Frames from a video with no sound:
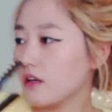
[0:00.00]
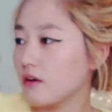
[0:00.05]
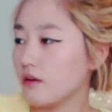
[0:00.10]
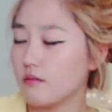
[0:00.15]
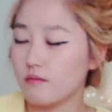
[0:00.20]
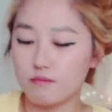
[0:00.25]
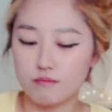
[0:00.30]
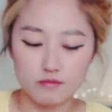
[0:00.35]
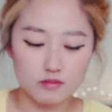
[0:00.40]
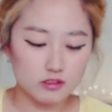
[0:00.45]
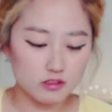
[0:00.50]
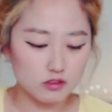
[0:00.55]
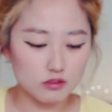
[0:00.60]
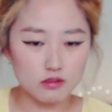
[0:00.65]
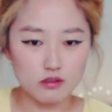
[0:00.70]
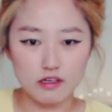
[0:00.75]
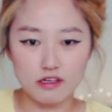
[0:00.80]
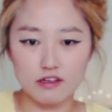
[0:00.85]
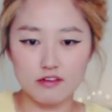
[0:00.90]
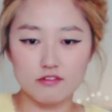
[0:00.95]
Okay,
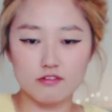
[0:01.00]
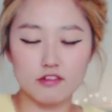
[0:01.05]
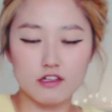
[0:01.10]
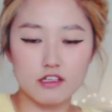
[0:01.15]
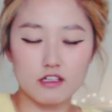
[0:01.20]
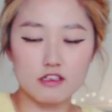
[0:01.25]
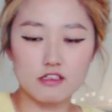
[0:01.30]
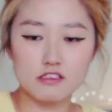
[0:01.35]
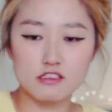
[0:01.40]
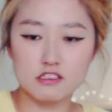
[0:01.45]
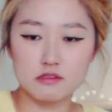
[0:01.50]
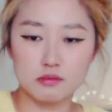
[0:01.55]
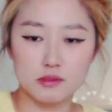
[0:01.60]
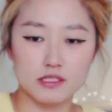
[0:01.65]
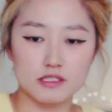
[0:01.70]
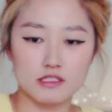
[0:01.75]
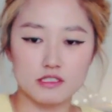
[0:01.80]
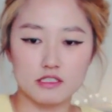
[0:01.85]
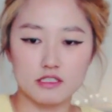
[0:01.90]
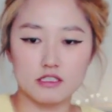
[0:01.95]
so I have regular
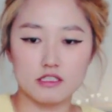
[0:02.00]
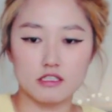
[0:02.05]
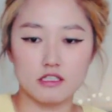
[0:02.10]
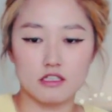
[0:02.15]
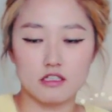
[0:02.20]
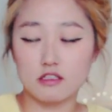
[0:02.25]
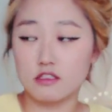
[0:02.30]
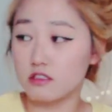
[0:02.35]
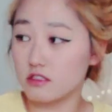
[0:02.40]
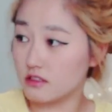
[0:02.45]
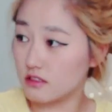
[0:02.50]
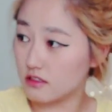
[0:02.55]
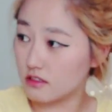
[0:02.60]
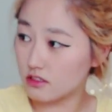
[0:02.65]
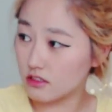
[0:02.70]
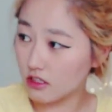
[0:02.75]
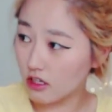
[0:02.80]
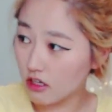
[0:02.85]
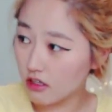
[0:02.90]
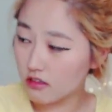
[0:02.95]
spicy, and this
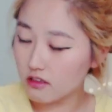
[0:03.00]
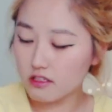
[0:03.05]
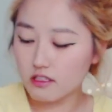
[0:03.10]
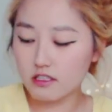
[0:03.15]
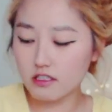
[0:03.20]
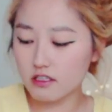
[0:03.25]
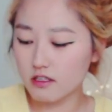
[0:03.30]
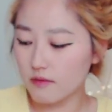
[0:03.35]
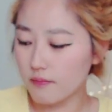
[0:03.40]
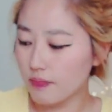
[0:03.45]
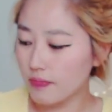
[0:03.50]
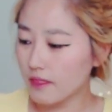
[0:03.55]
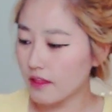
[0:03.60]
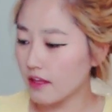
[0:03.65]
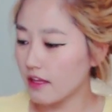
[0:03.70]
is garlic.